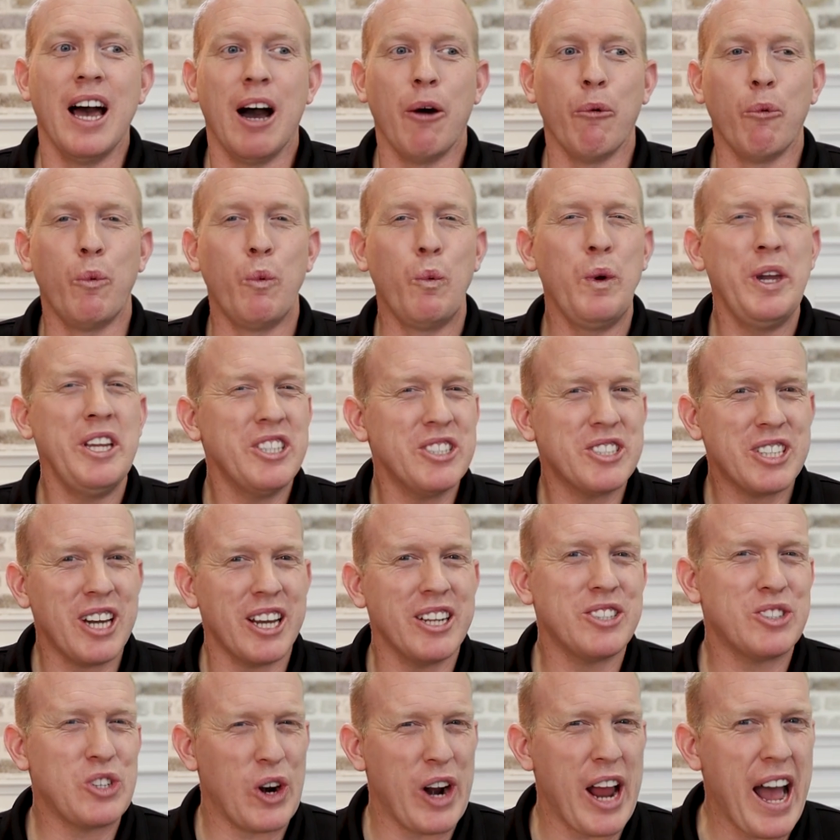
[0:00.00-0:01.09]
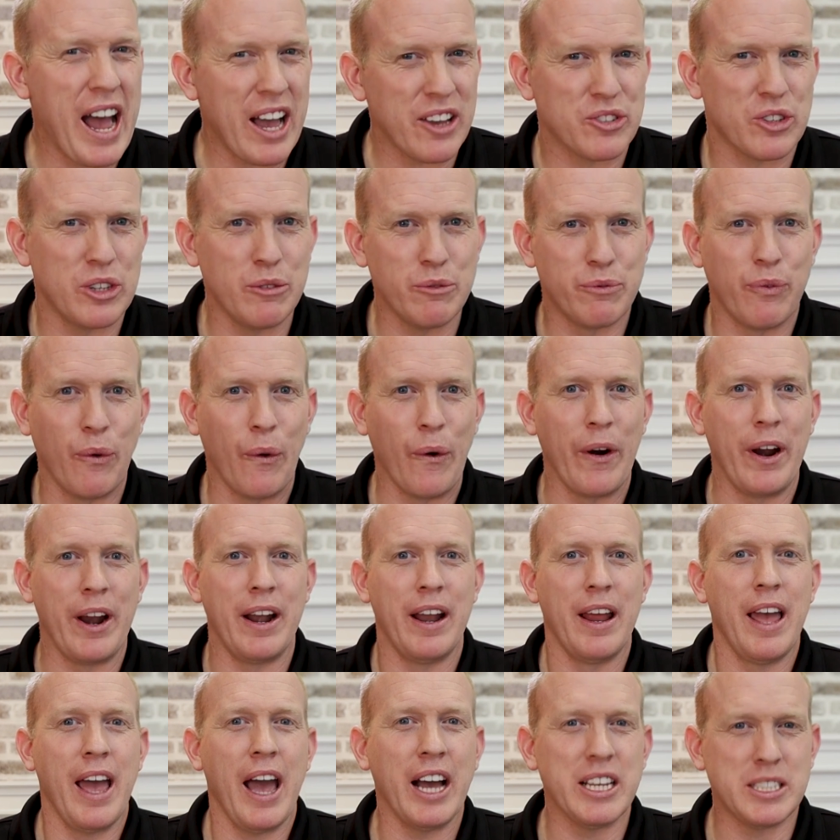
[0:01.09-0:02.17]
We just got to start asking for
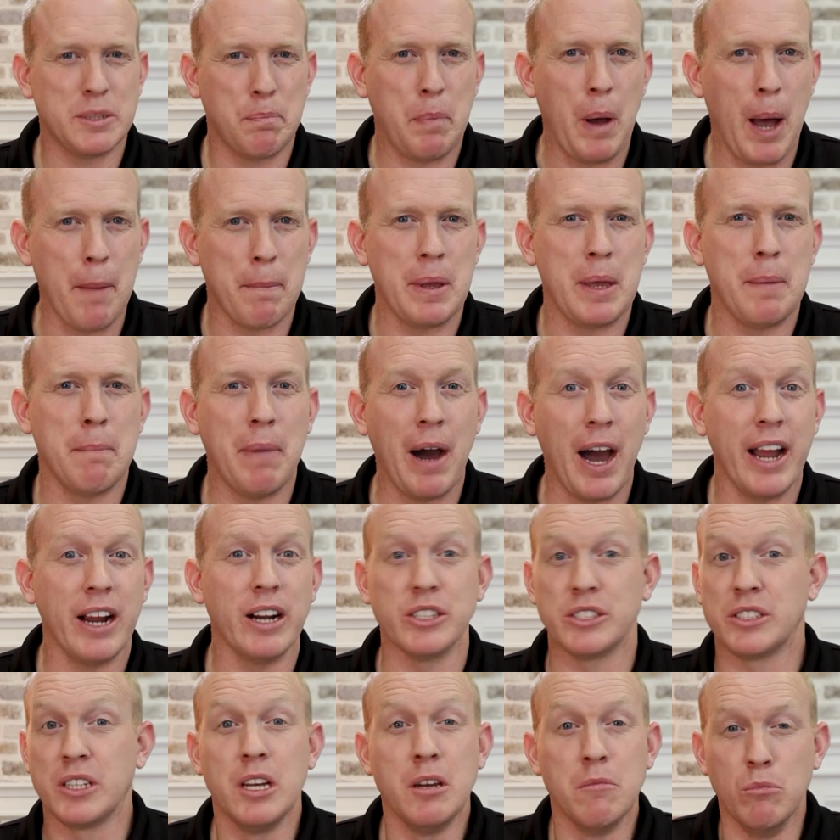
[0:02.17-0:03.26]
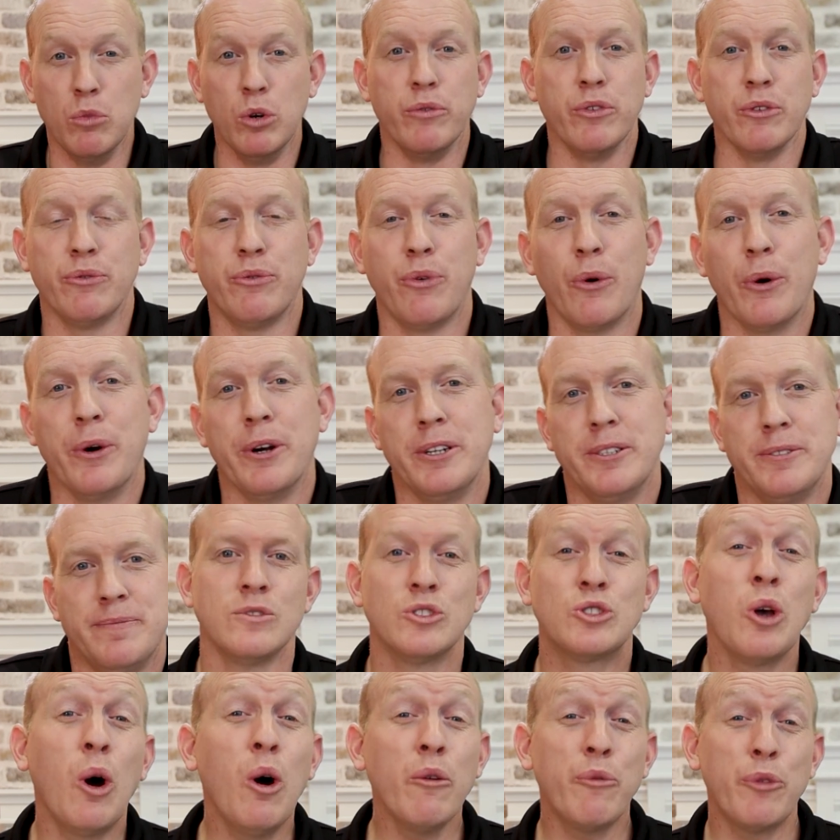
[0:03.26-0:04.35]
it as puppy buyers moving forward.
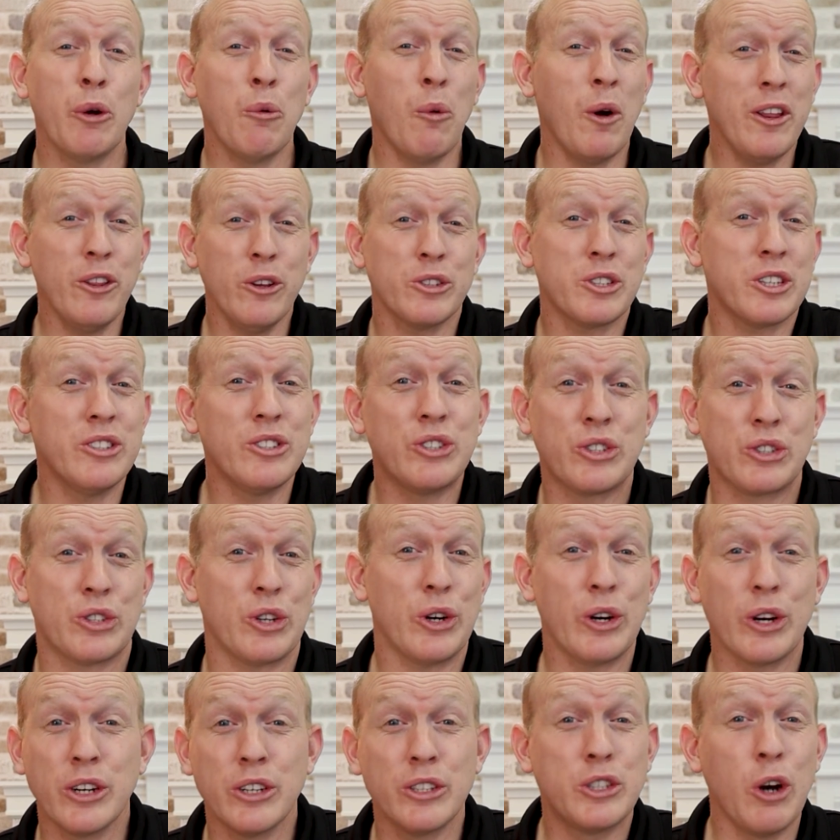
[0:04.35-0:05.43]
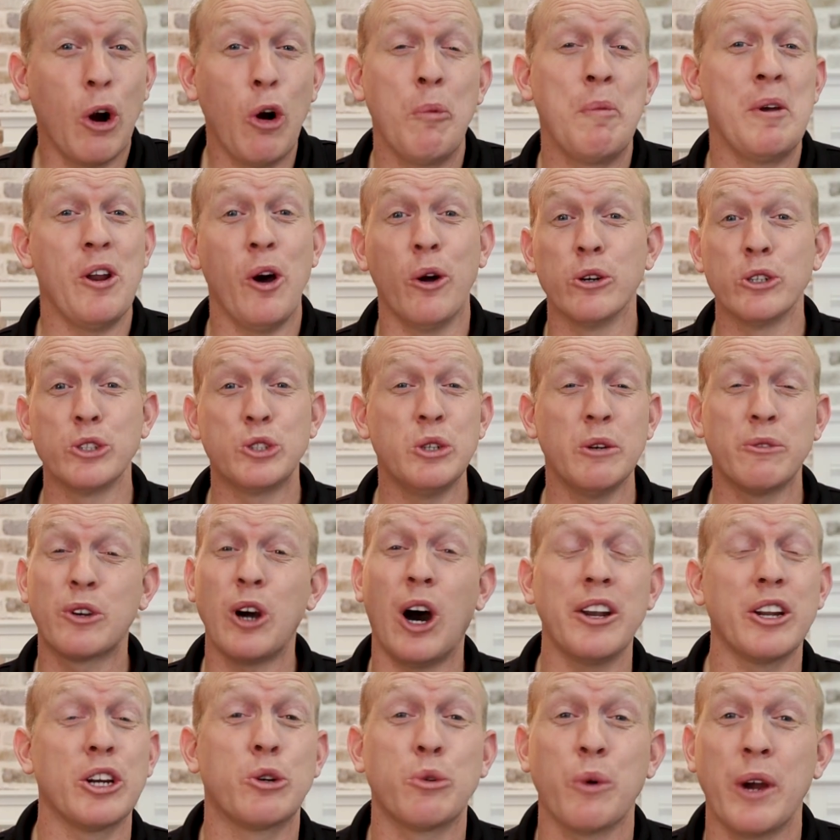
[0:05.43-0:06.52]
So if you're one of those concerned Doberman owners who have
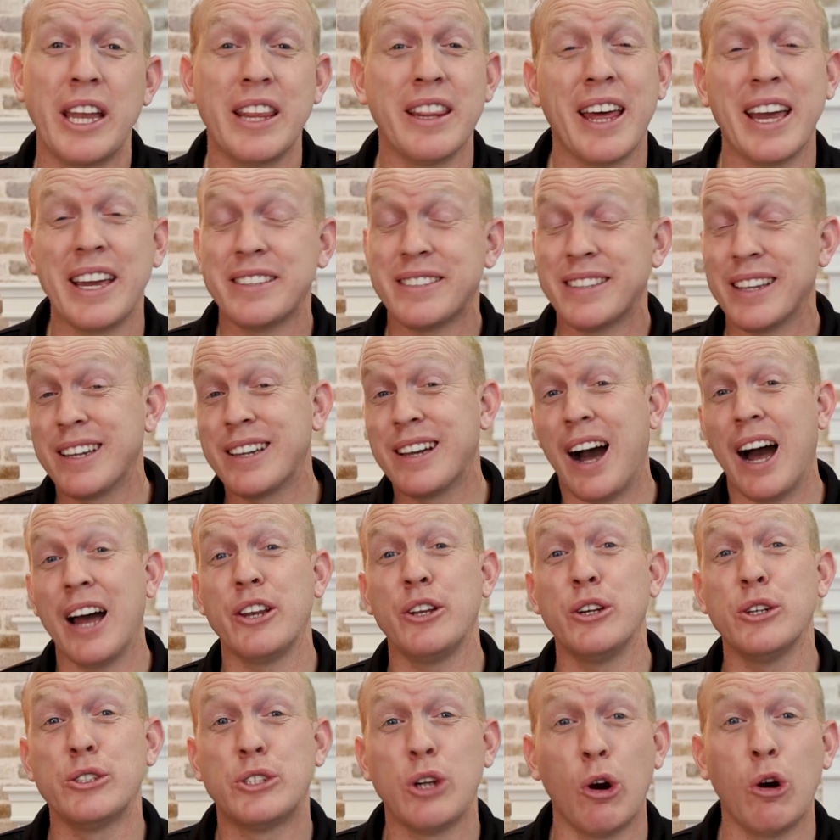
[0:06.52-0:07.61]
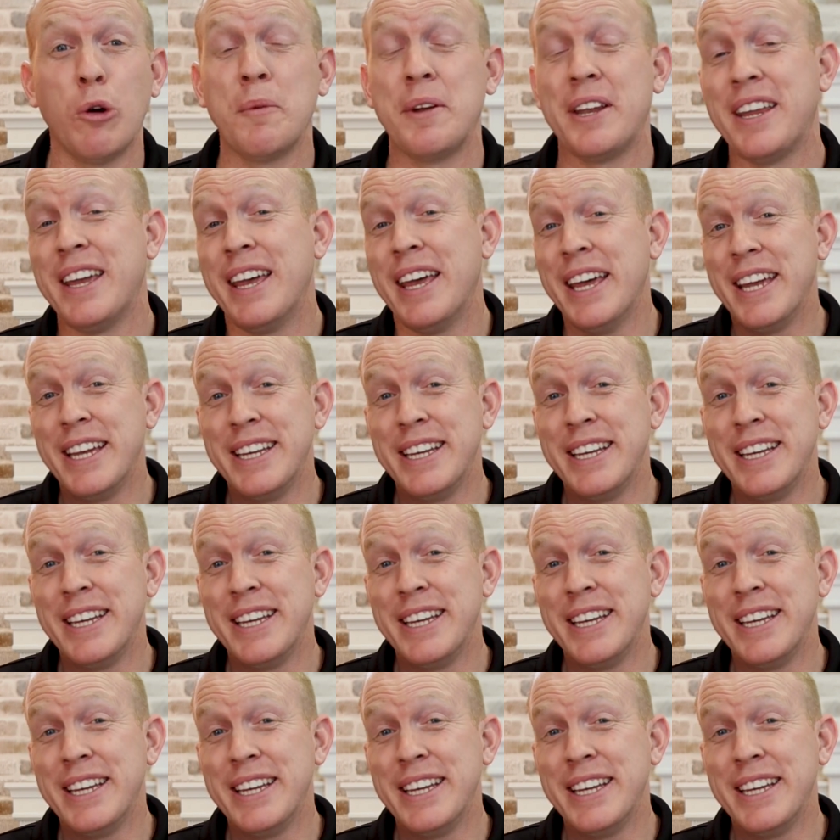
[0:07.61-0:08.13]
gone to great lengths and gotten your Doberman